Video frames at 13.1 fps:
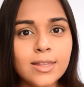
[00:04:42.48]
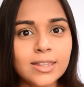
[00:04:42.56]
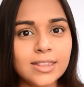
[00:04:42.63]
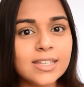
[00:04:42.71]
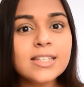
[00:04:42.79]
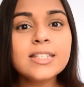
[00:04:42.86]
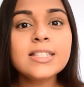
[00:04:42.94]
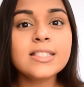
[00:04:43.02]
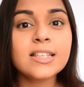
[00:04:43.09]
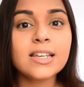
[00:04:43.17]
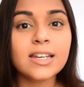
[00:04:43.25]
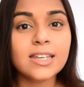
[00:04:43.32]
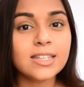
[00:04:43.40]
this
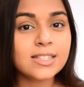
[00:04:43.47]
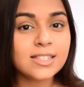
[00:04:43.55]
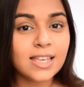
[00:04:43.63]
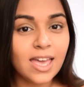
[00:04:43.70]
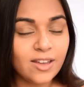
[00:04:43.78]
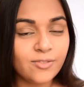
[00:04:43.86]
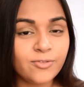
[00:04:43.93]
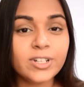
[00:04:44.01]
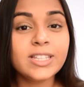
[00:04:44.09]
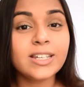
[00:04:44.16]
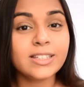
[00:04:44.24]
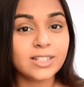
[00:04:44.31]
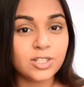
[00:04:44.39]
is
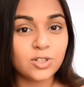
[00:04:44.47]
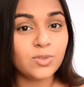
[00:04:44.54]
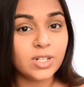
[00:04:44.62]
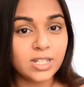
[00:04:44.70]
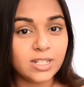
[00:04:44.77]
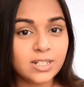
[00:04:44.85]
everything that you need.